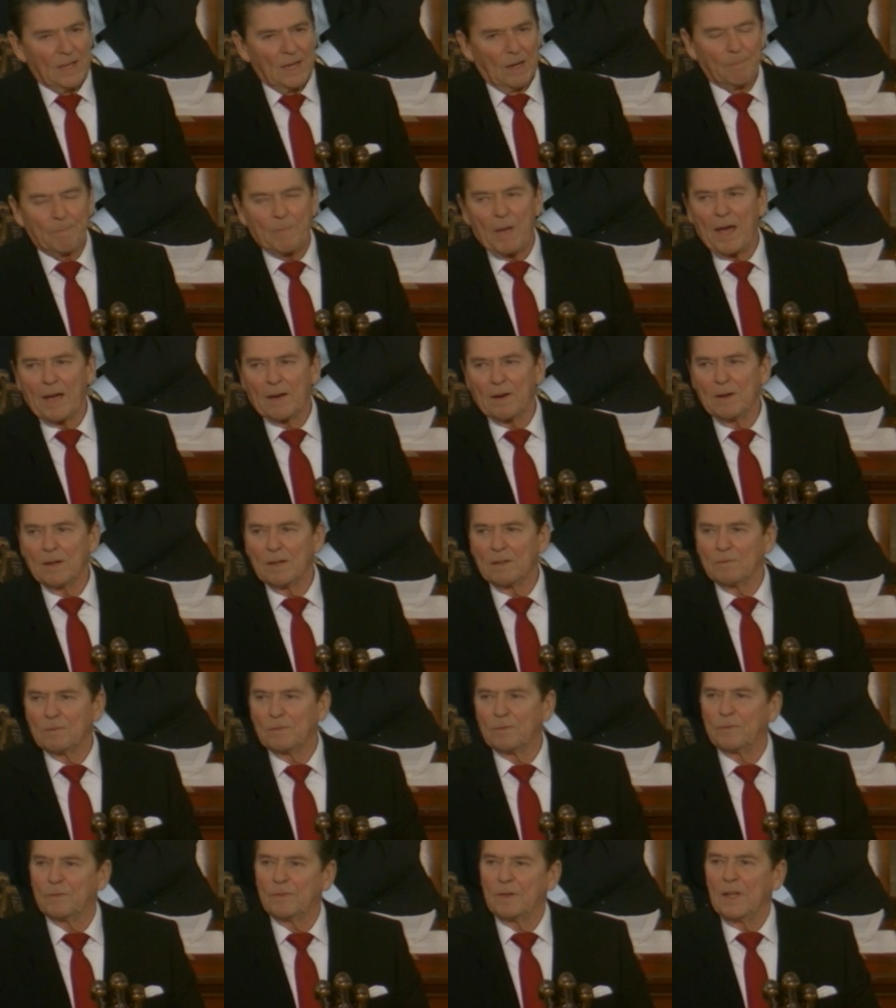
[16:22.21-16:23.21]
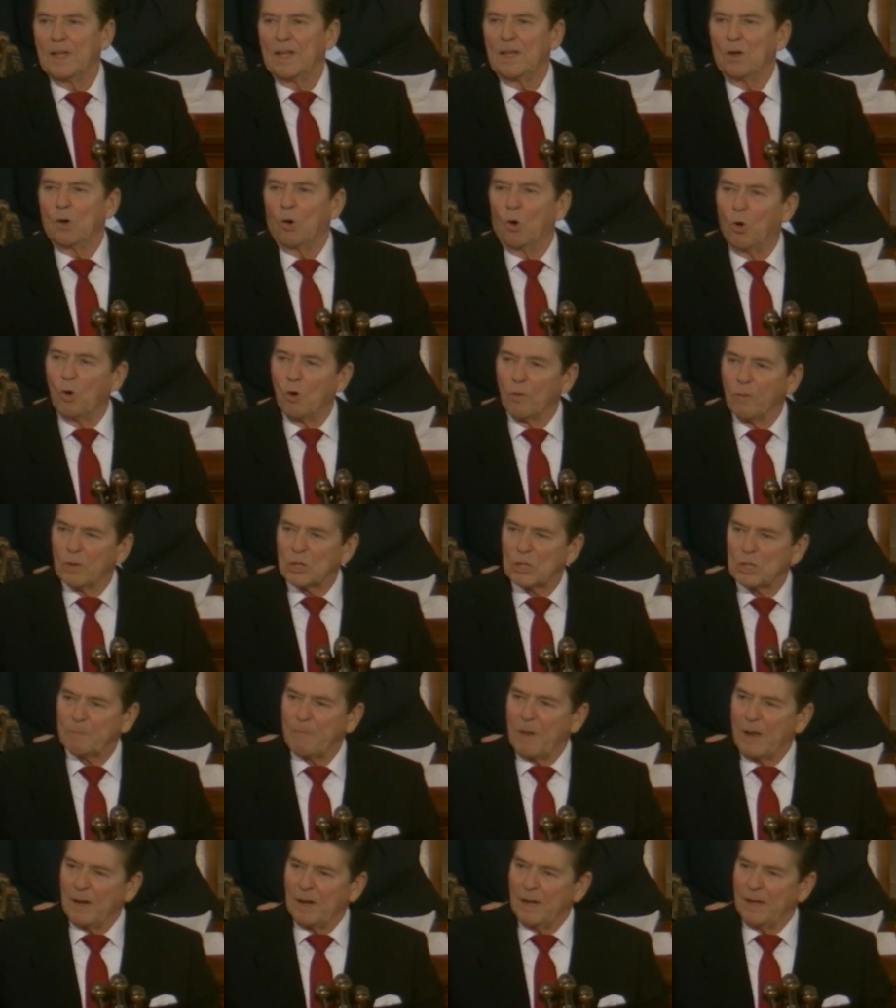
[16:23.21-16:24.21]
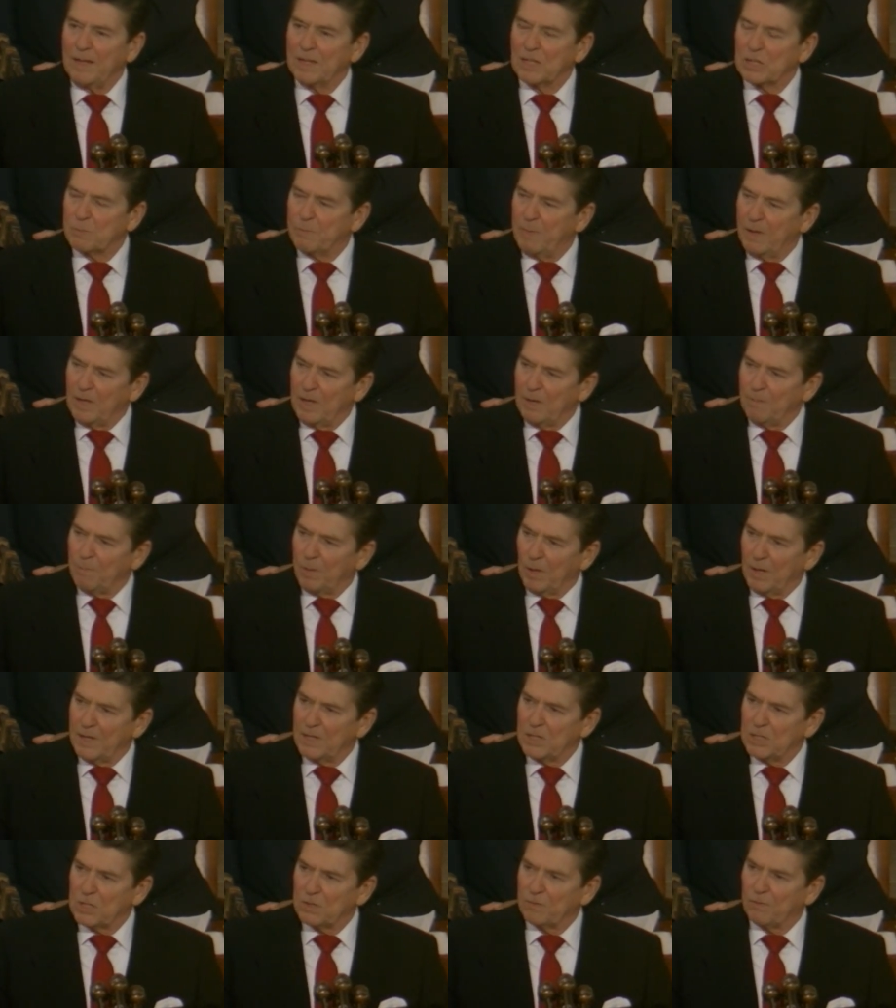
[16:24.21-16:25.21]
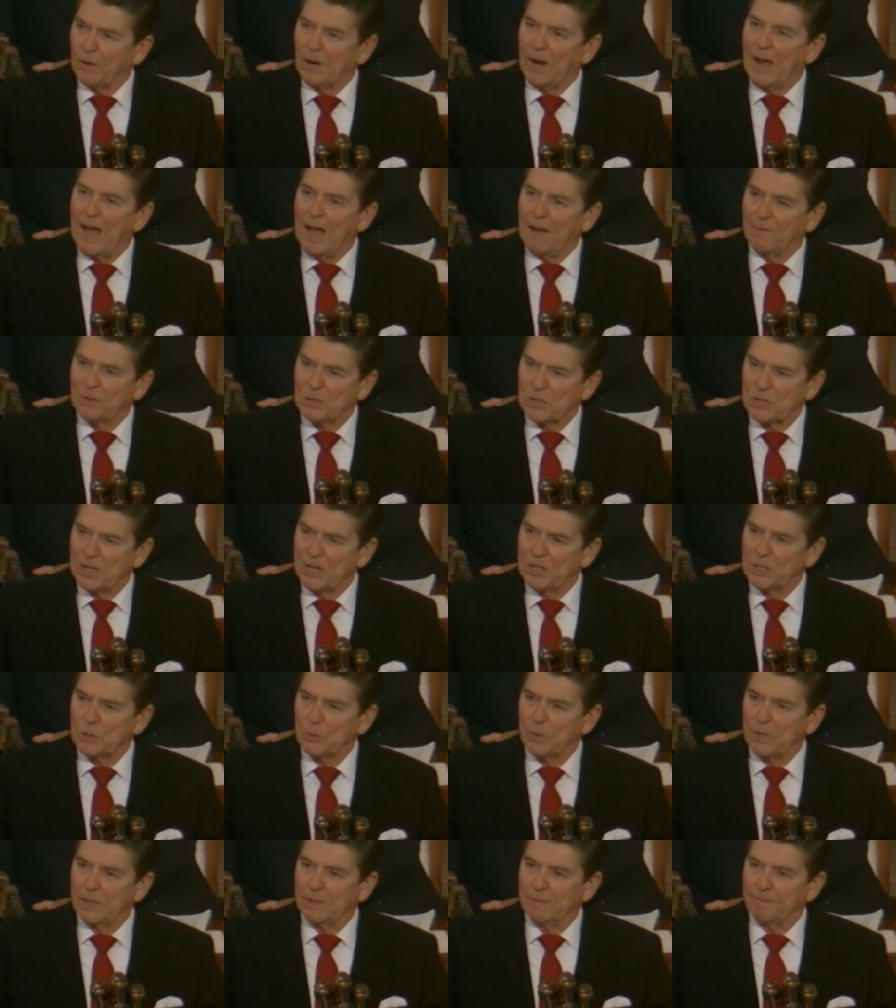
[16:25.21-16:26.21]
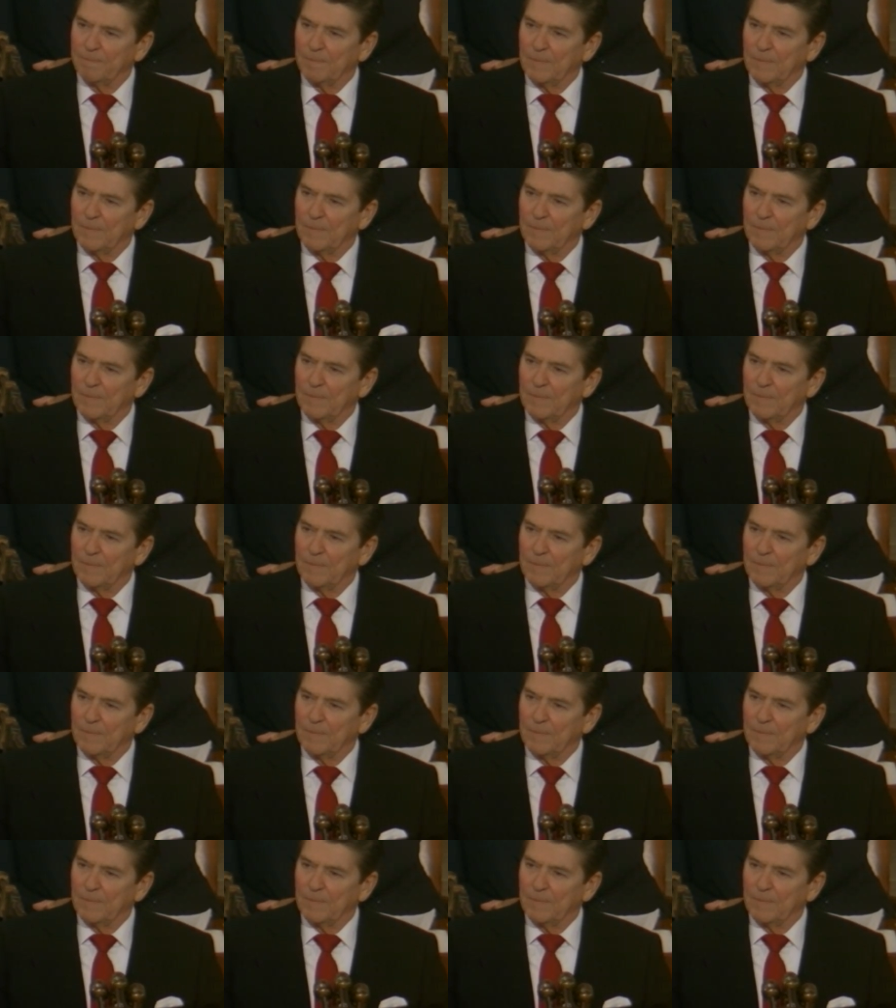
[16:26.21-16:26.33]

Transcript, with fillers: A pattern of overspending has been in place for half a century.